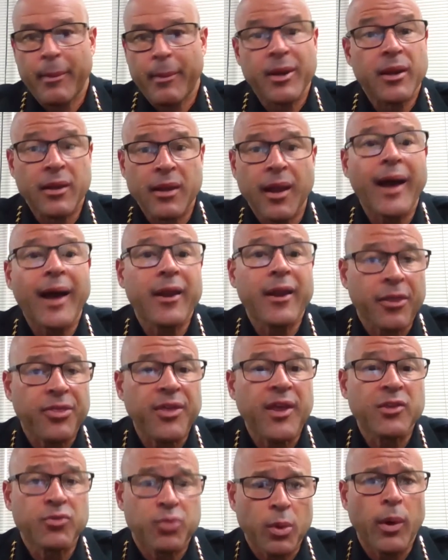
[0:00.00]
I mean, a lot
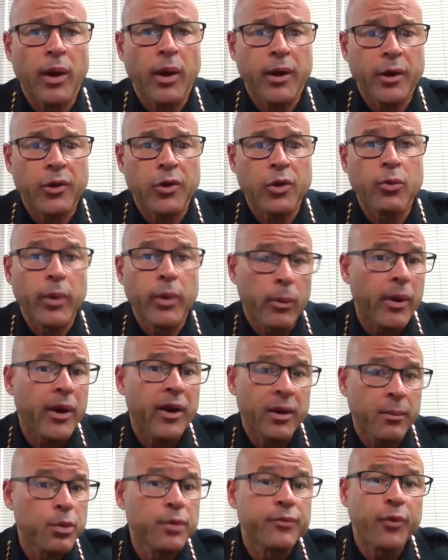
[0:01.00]
of things we wanted to do, we
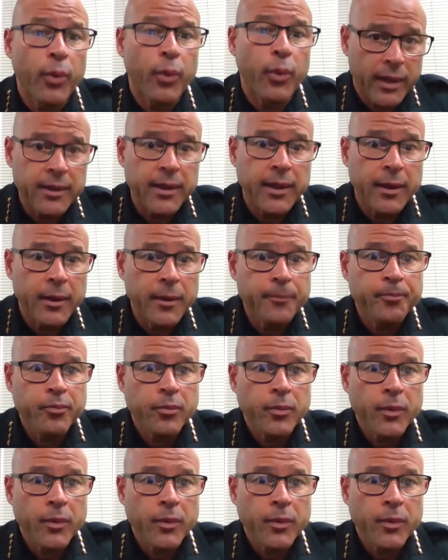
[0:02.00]
wanted to move quickly.